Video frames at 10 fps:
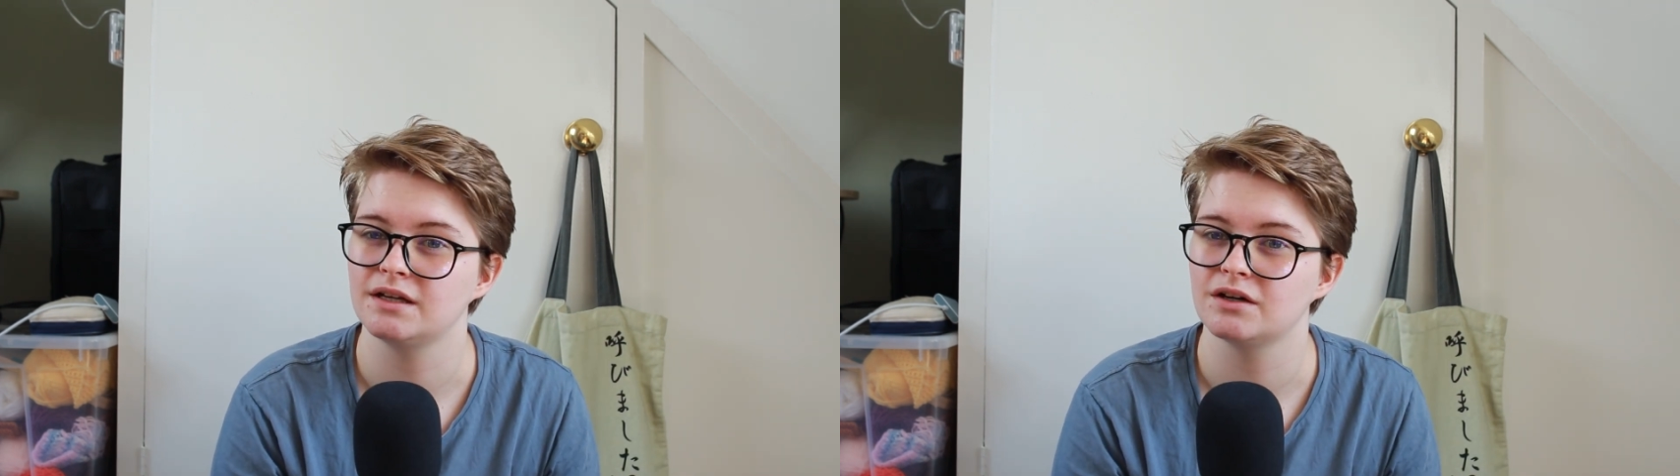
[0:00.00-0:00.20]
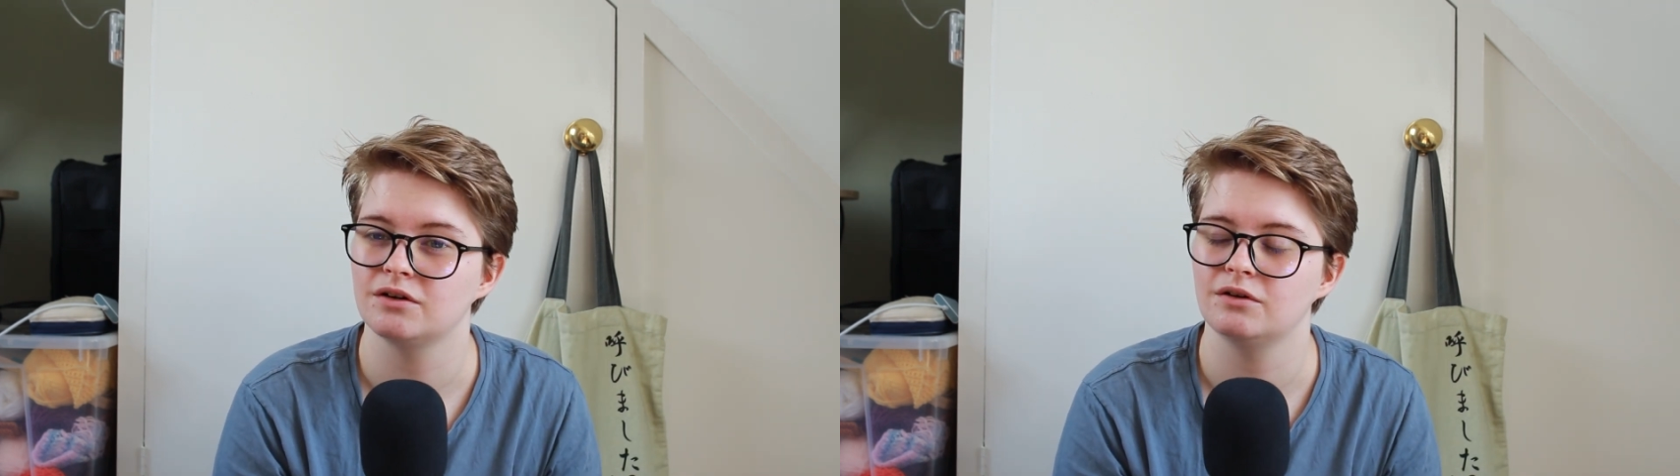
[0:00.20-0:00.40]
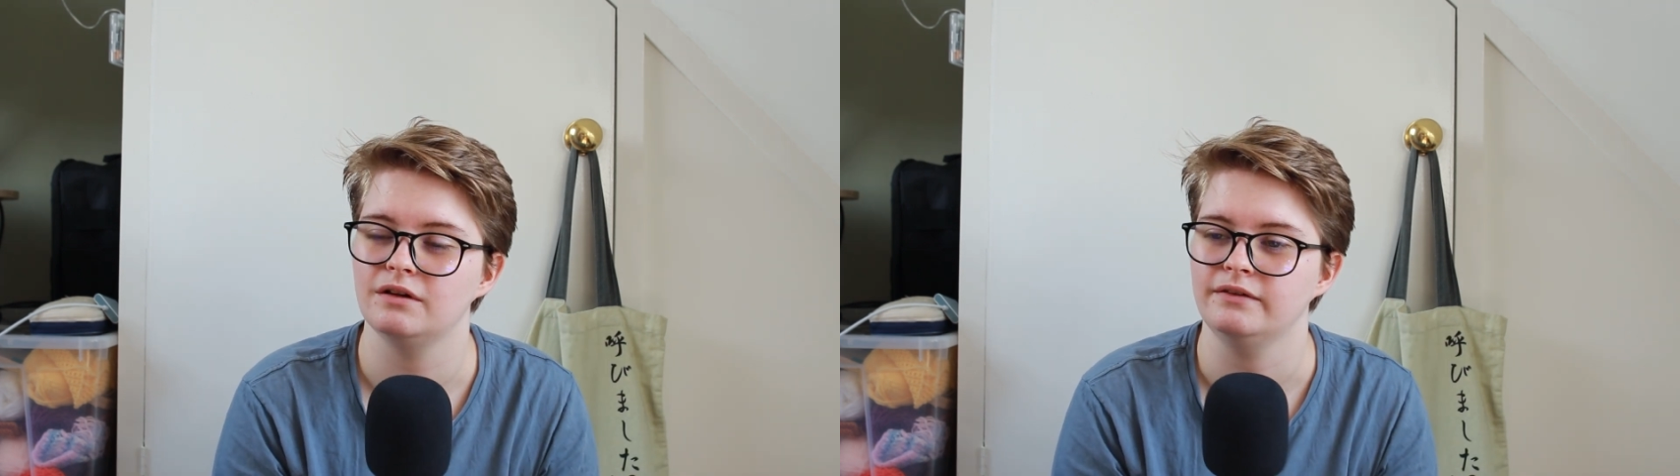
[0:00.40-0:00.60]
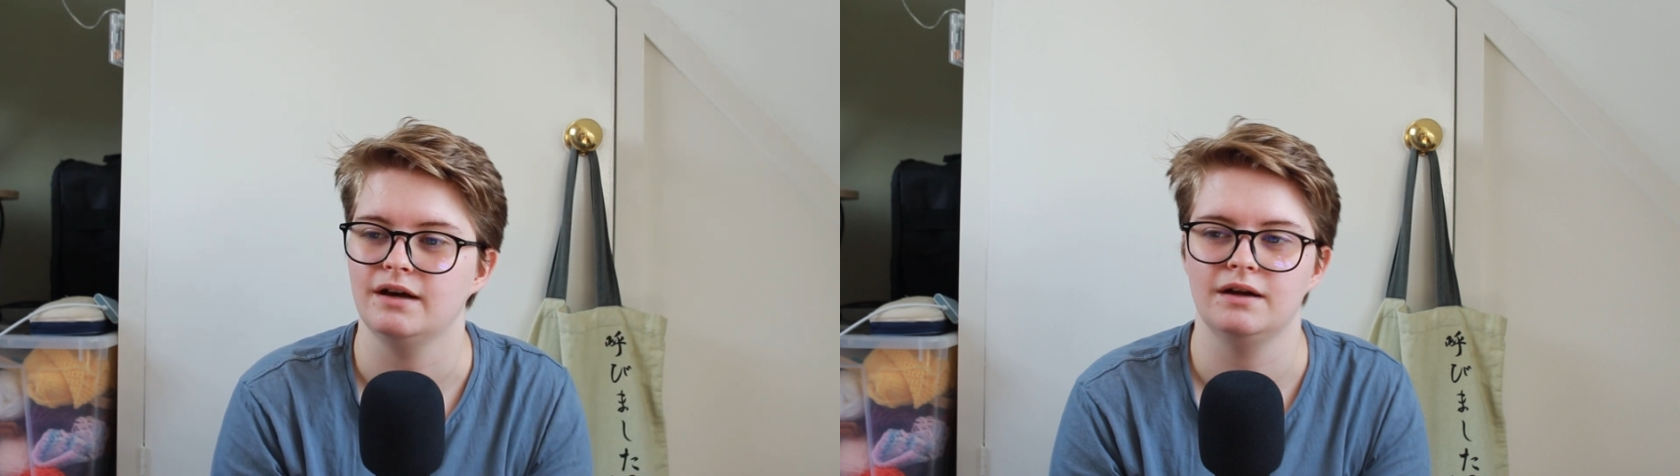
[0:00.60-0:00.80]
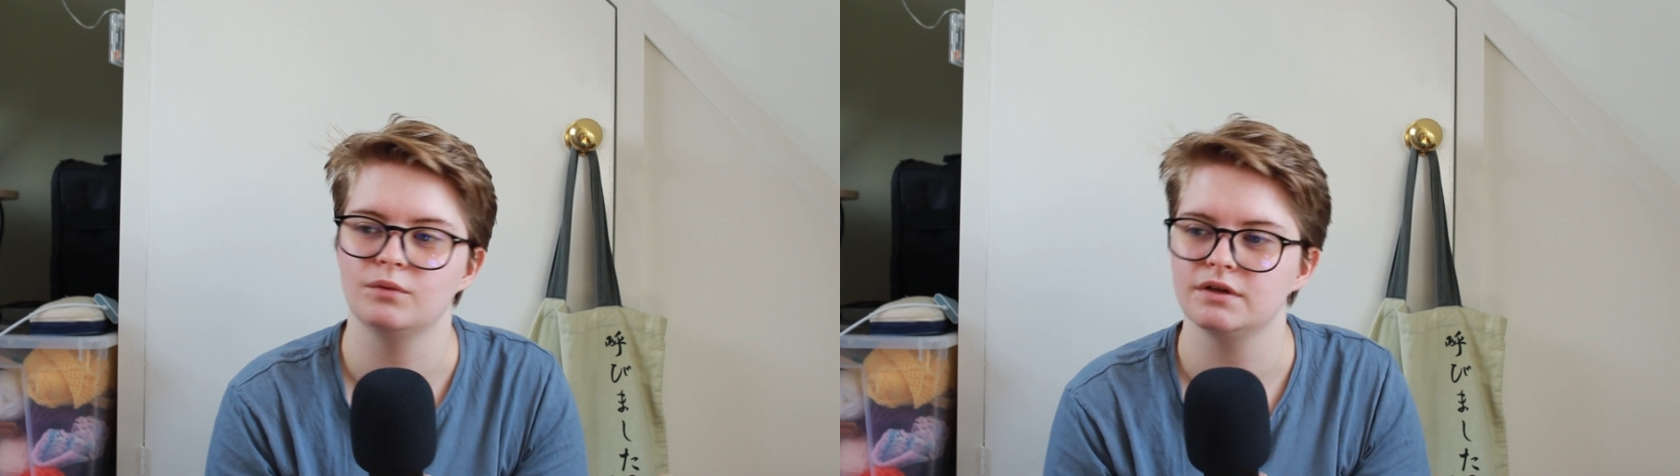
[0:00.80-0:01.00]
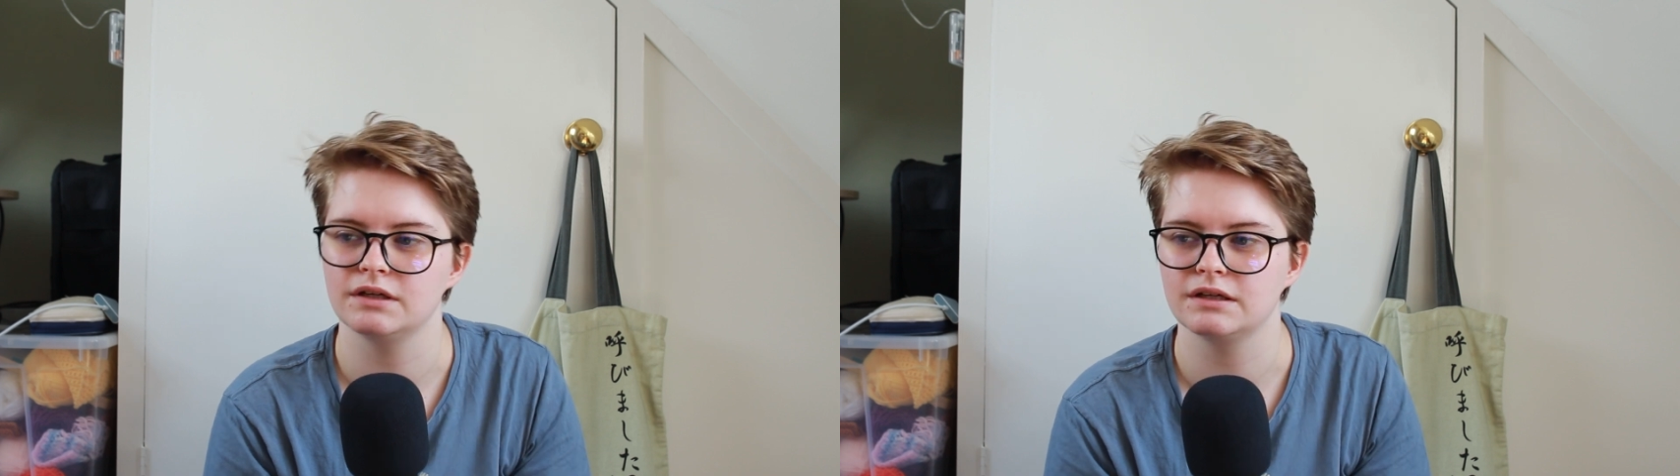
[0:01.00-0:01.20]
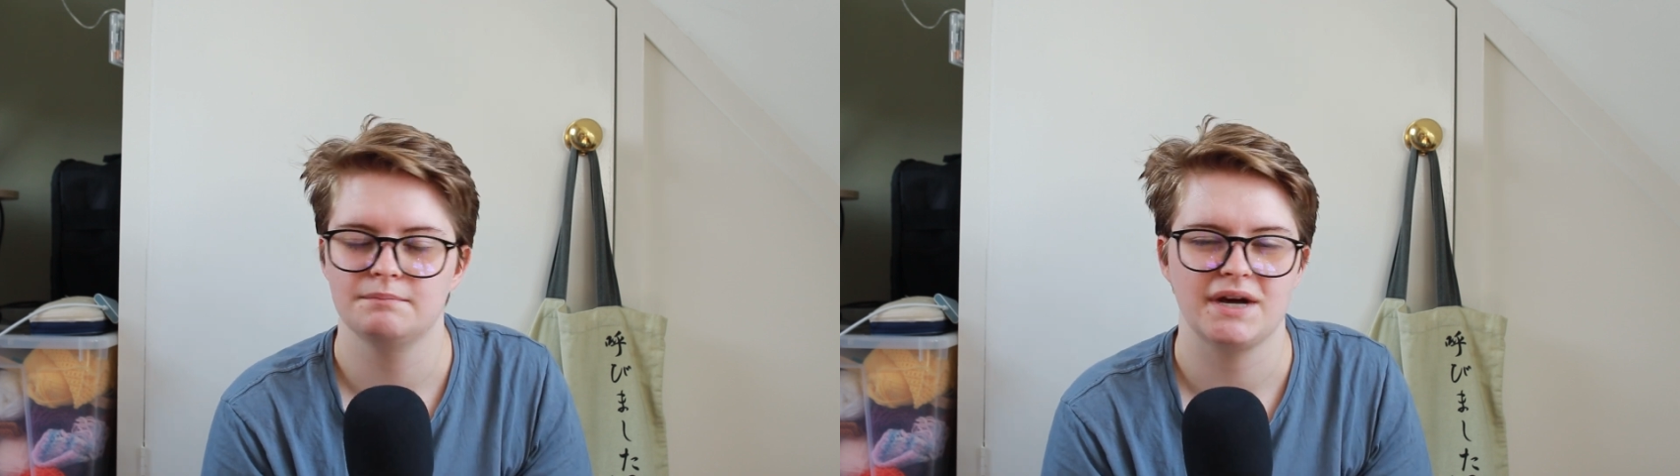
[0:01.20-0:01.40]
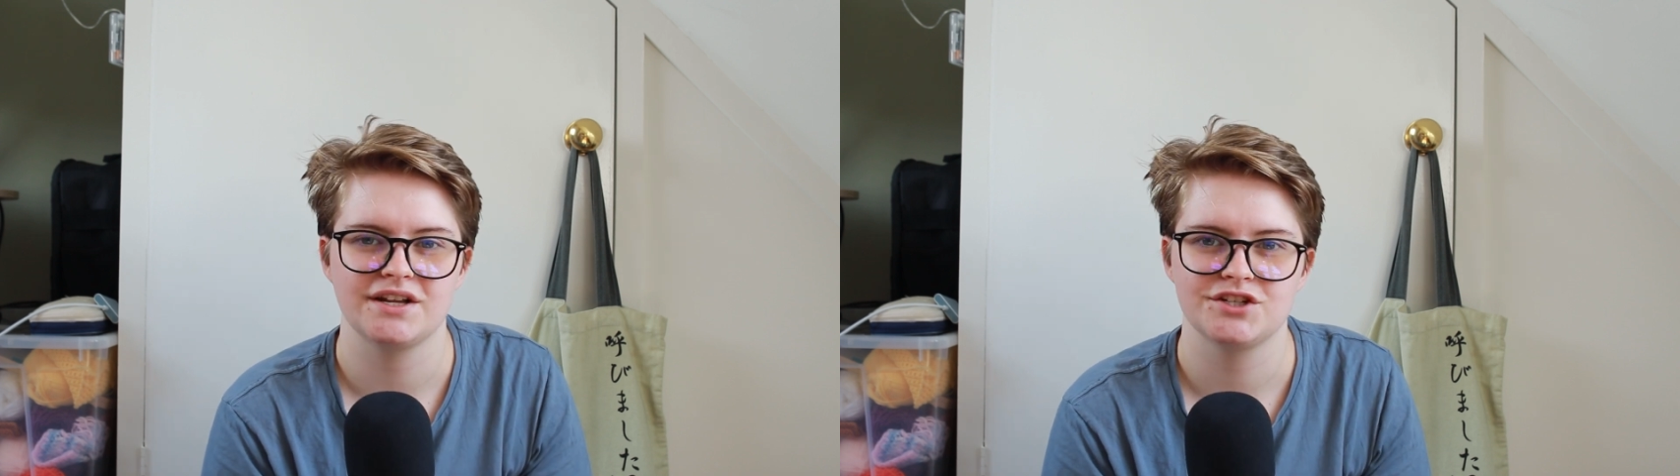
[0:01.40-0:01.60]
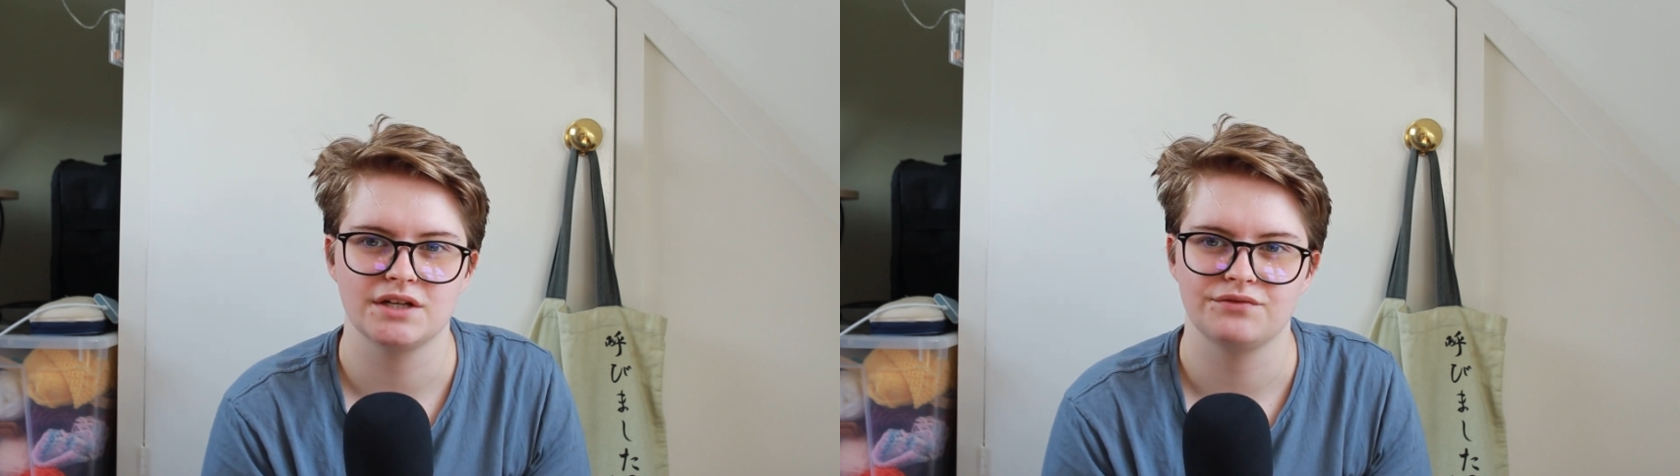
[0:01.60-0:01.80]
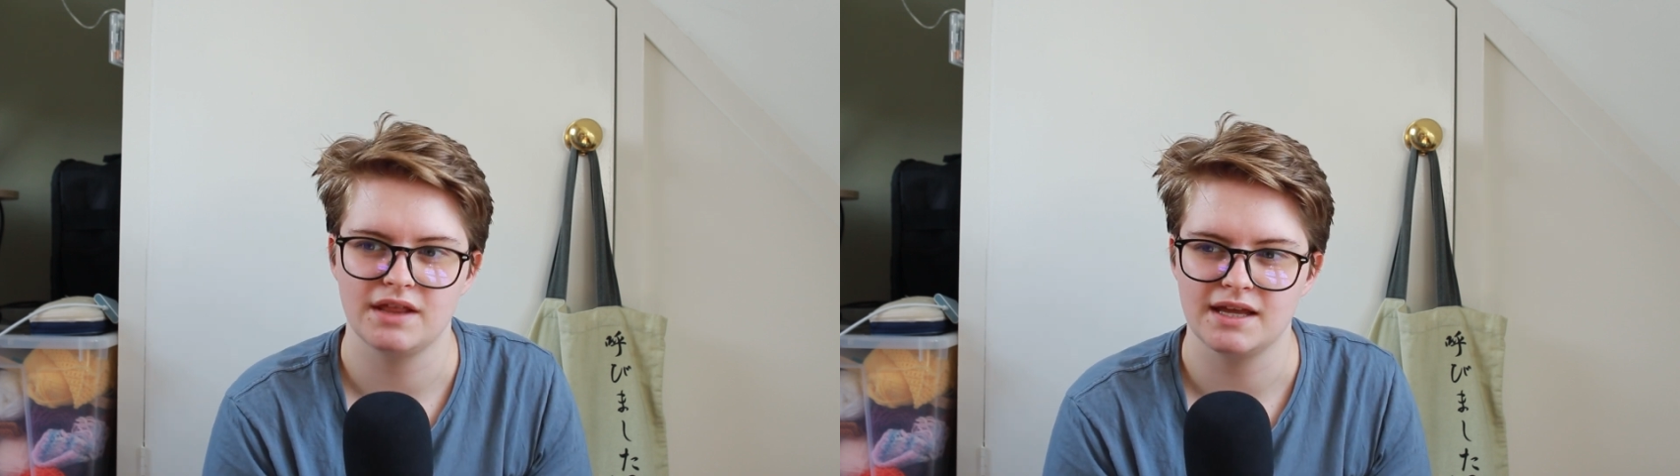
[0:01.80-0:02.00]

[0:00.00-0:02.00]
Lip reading: goal and that I wouldn't manage it for the